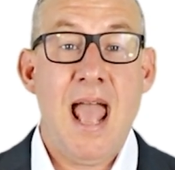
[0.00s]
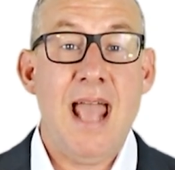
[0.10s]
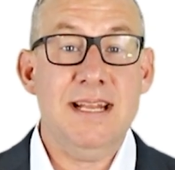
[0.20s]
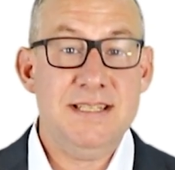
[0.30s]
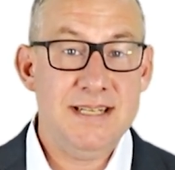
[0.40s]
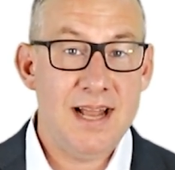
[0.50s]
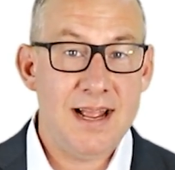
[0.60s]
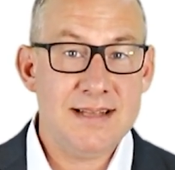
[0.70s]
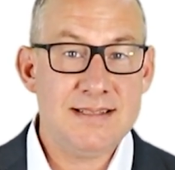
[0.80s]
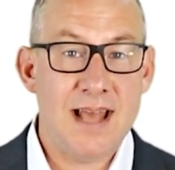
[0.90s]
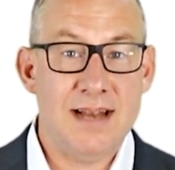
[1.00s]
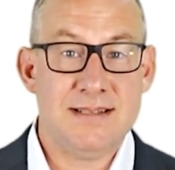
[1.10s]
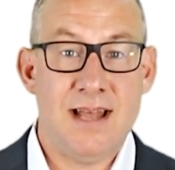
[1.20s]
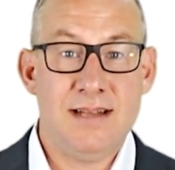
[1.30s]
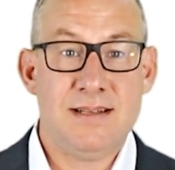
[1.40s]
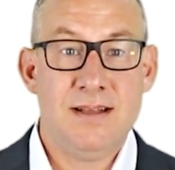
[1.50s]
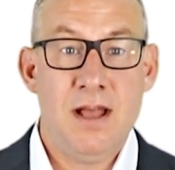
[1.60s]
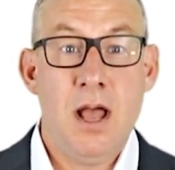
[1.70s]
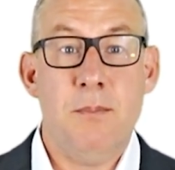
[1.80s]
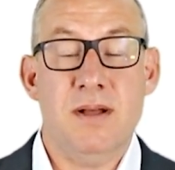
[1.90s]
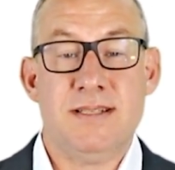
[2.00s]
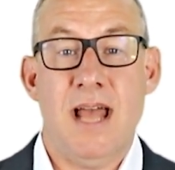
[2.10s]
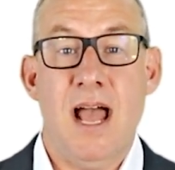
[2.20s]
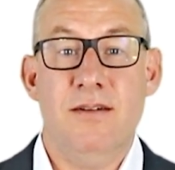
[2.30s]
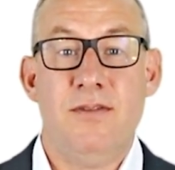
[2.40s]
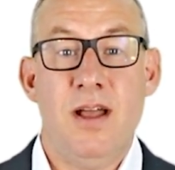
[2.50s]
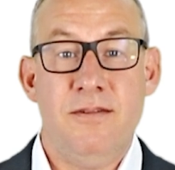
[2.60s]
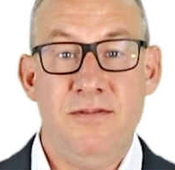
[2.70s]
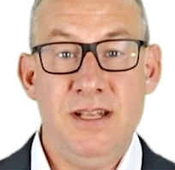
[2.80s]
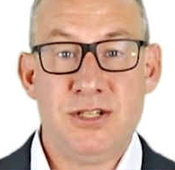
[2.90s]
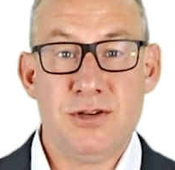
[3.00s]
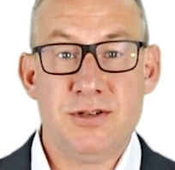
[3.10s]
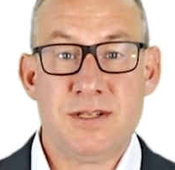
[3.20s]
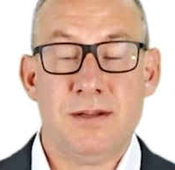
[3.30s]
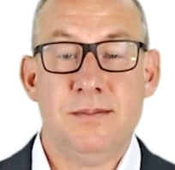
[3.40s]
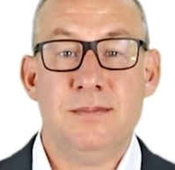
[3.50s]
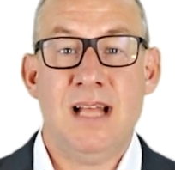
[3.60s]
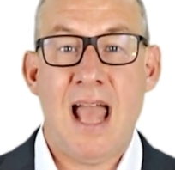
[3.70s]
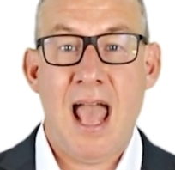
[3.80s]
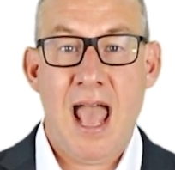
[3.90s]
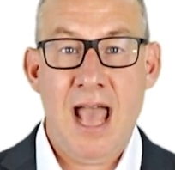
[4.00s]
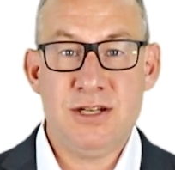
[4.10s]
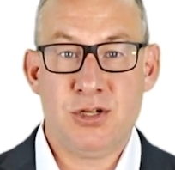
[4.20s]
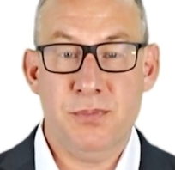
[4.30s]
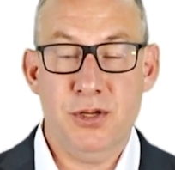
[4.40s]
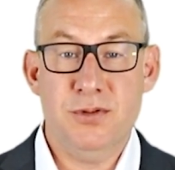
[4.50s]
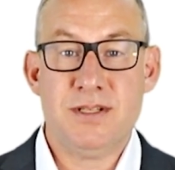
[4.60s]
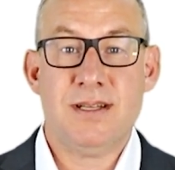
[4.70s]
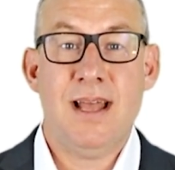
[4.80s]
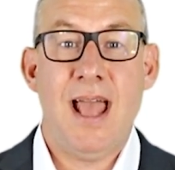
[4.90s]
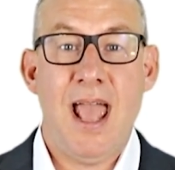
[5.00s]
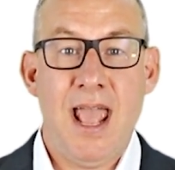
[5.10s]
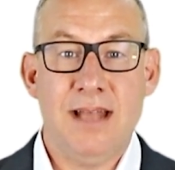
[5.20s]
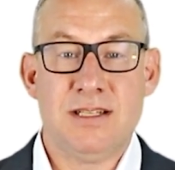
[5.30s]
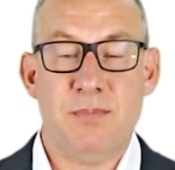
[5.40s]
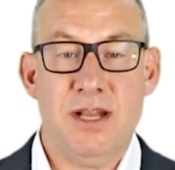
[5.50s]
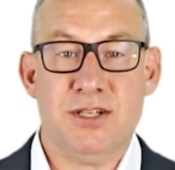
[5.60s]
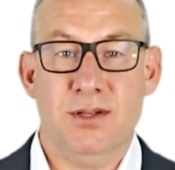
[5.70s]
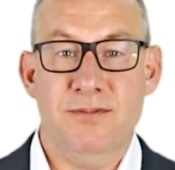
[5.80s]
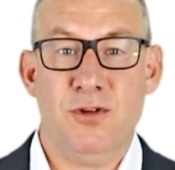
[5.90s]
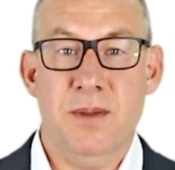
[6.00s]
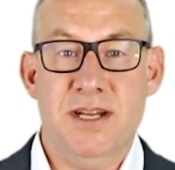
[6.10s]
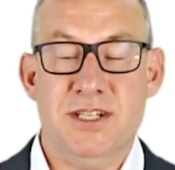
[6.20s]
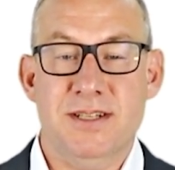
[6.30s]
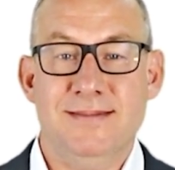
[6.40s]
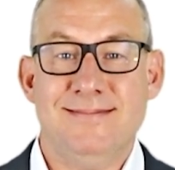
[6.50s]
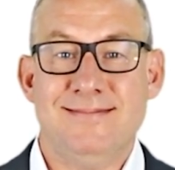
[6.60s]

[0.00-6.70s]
A GIS dataset must have features, attributes, and spatial information.